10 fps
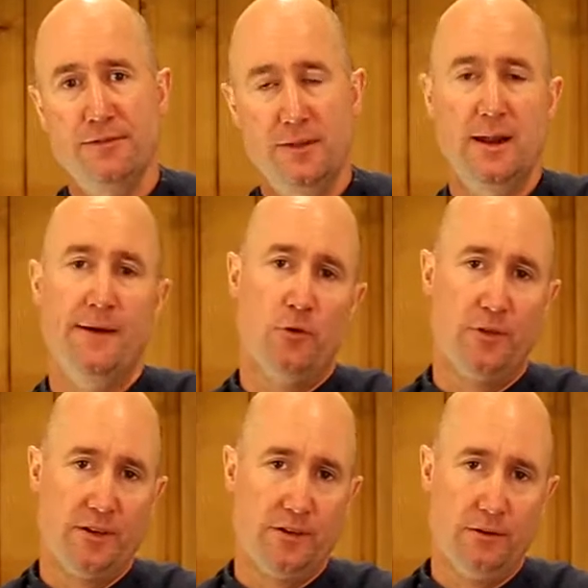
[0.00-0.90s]
the level
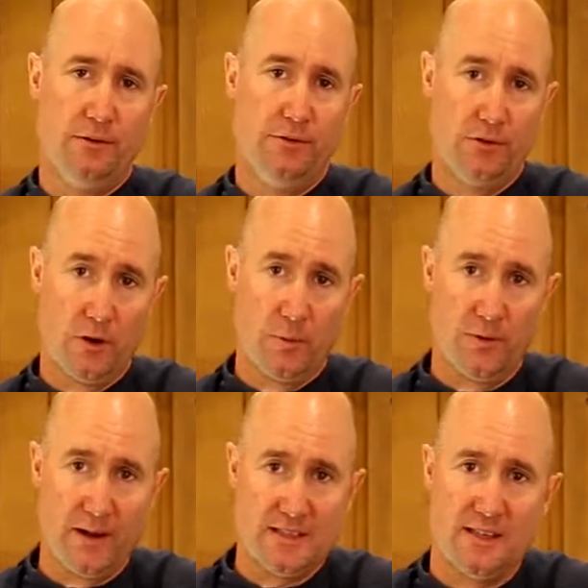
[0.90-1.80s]
that you're
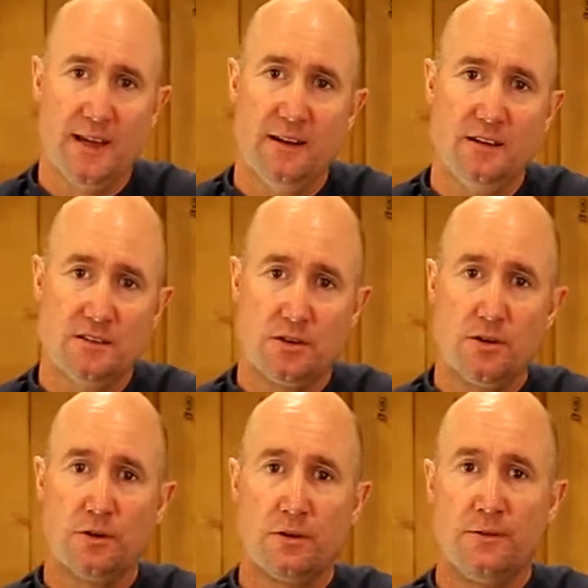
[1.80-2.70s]
operating at as a
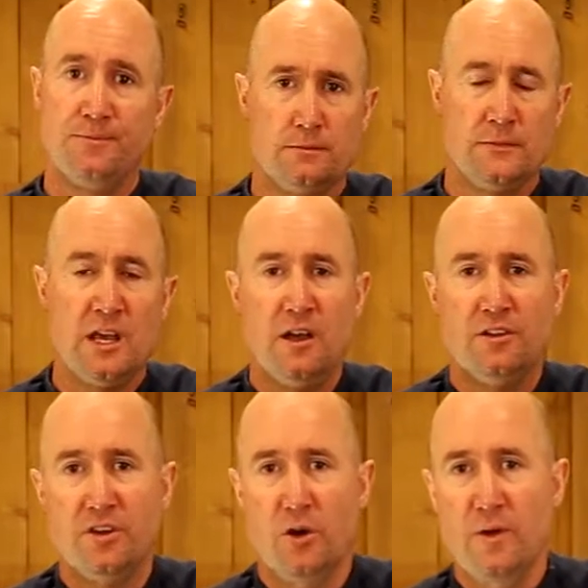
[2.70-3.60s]
cook.
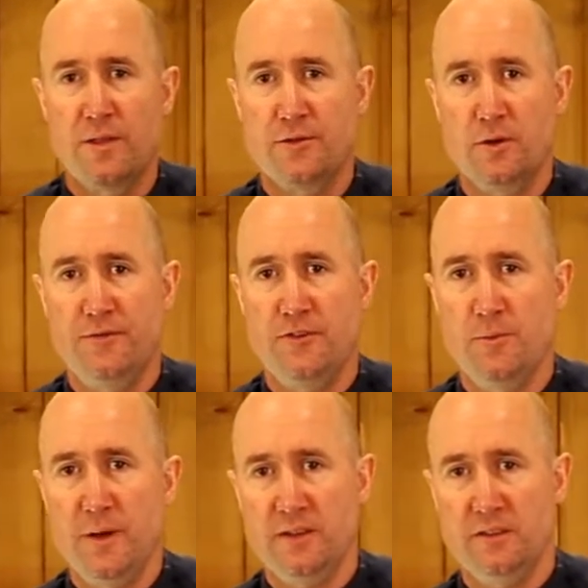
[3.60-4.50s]
So I'll run through a few
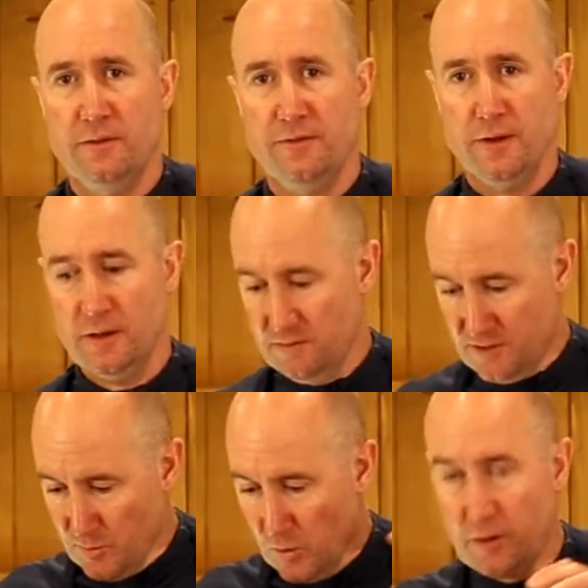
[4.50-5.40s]
pieces of the
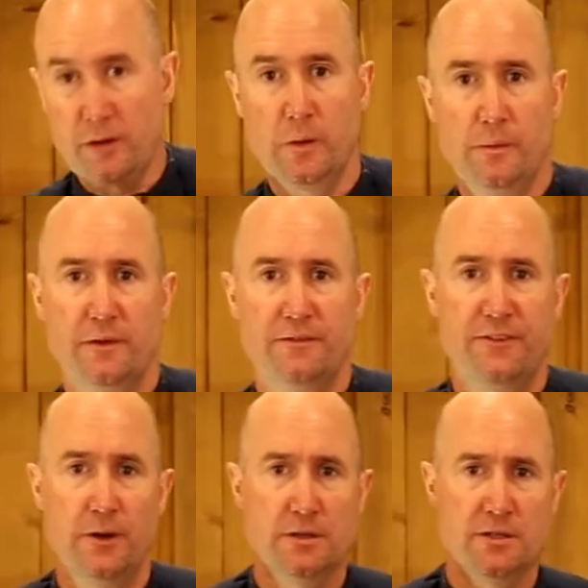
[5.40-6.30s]
smaller equipment
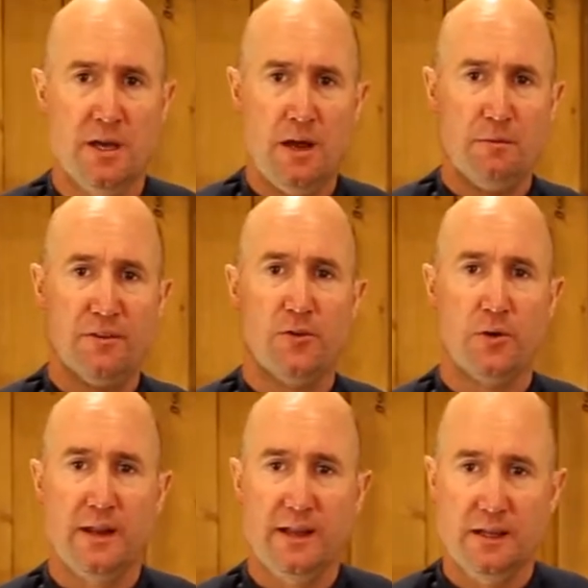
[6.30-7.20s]
first before
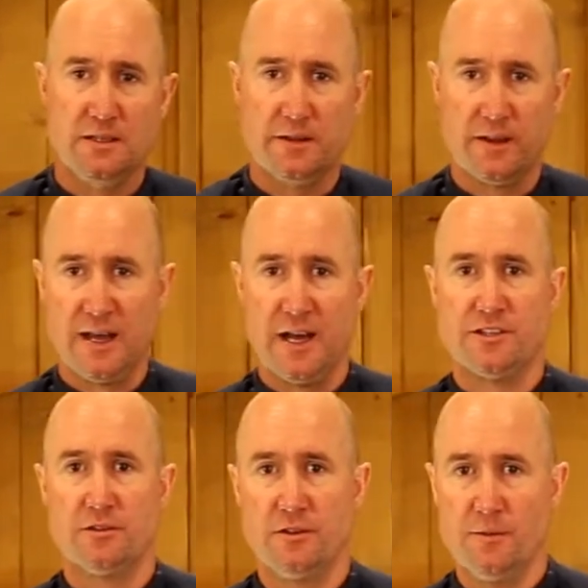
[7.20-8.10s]
getting into the
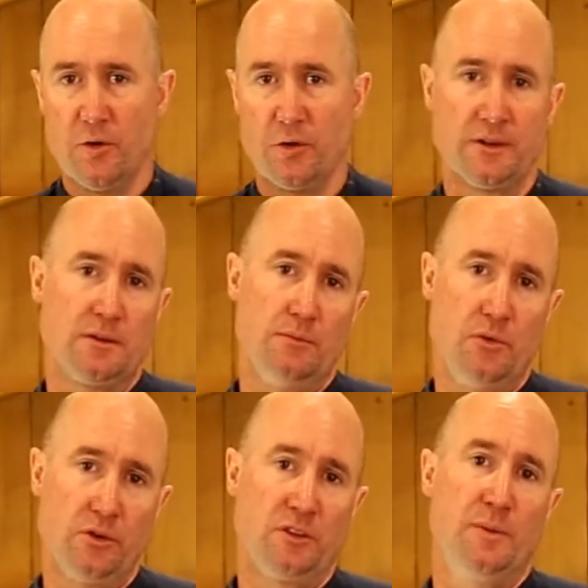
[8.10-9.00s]
larger and the
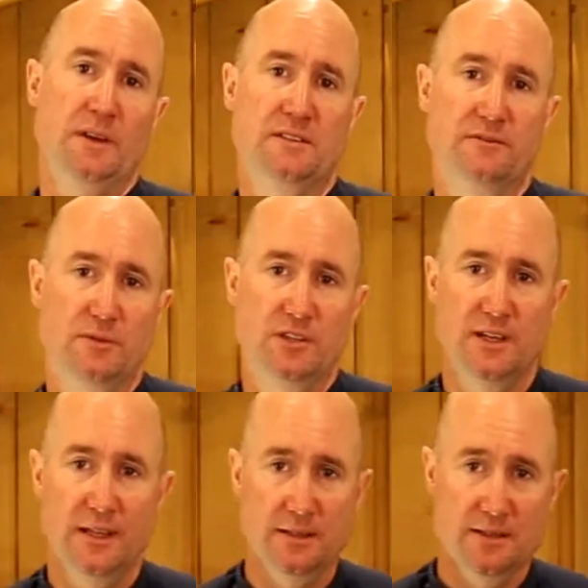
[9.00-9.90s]
more expensive
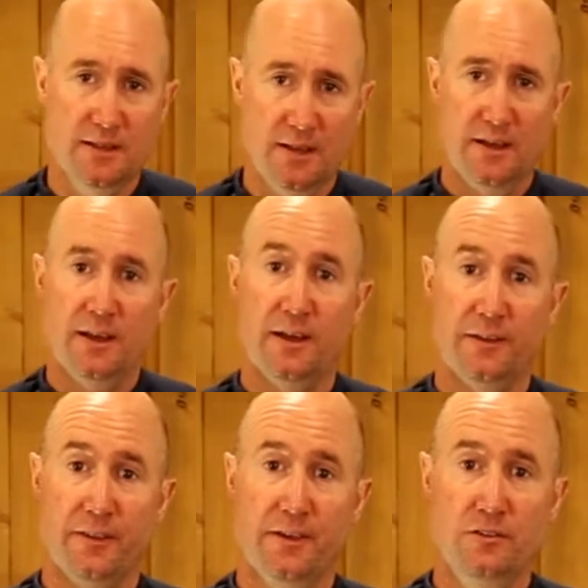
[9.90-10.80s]
machines
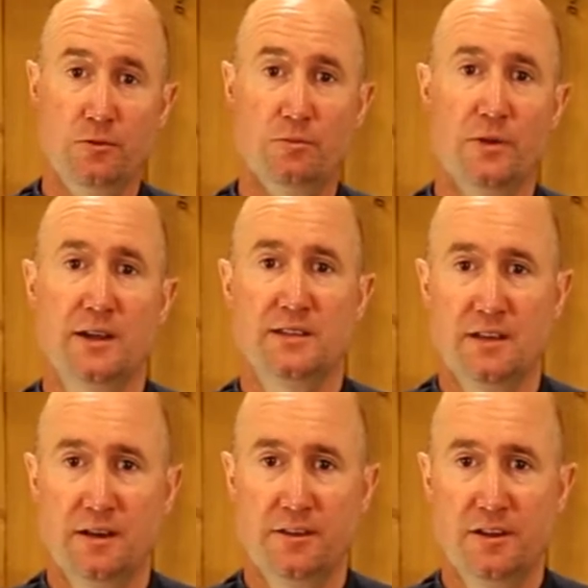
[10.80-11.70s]
that you
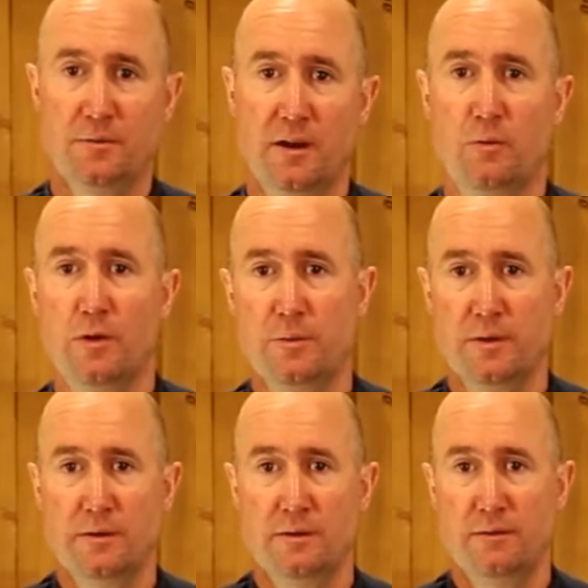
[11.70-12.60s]
might want to
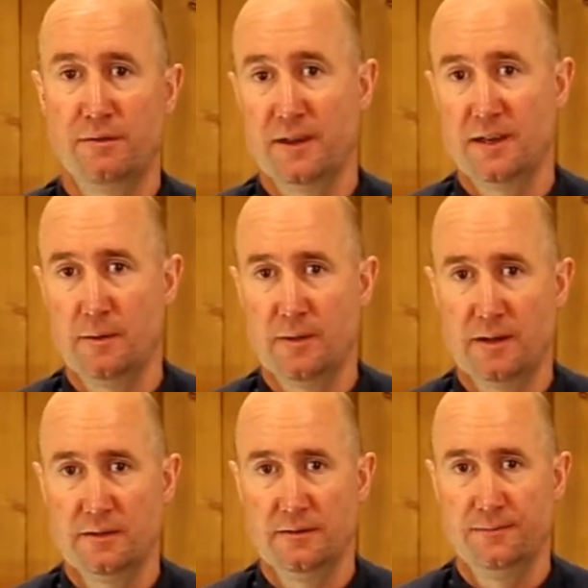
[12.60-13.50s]
be thinking
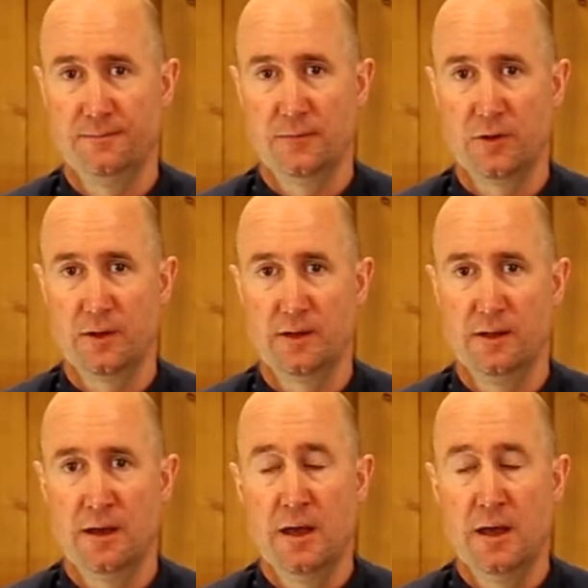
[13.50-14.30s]
about. Okay,